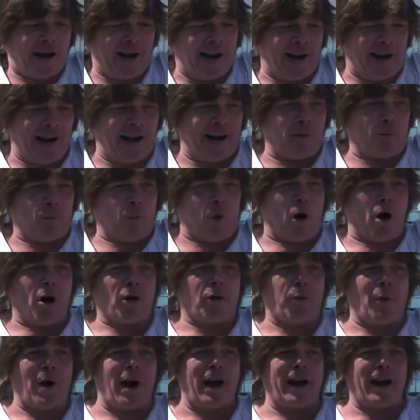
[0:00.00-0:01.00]
in
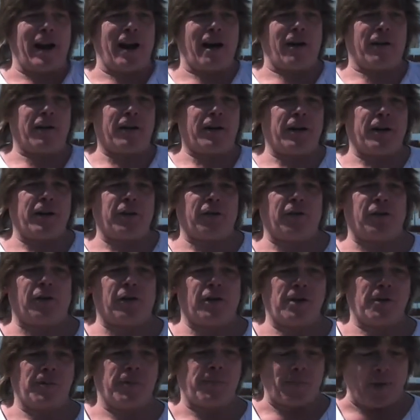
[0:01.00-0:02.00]
walkway areas,
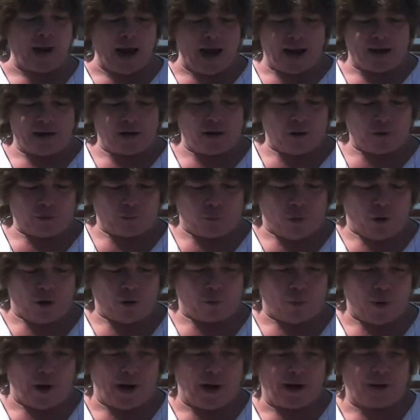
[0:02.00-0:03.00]
patios,
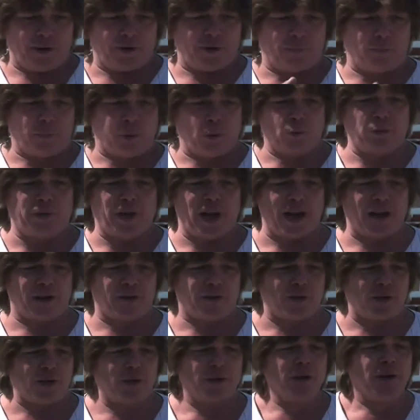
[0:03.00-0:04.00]
walkways, pool
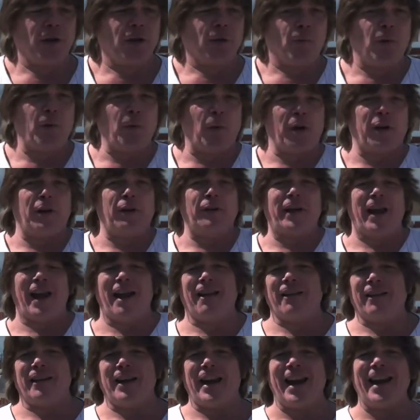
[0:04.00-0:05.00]
decks. We want to go
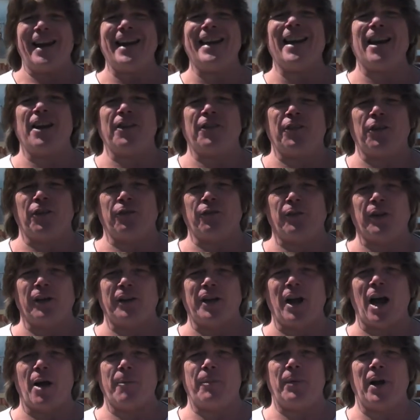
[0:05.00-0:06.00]
down 8 inches from
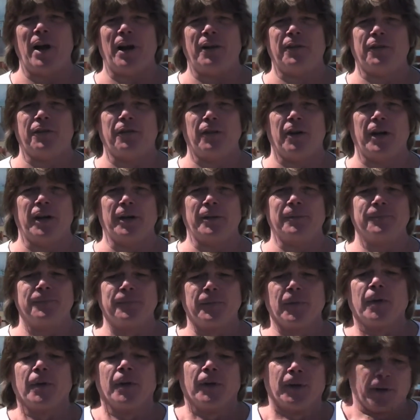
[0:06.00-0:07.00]
the top of that string.
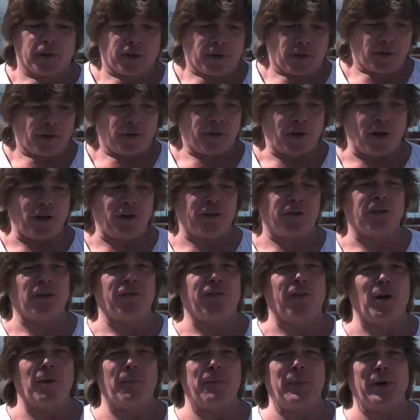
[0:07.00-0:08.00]
So this is the fun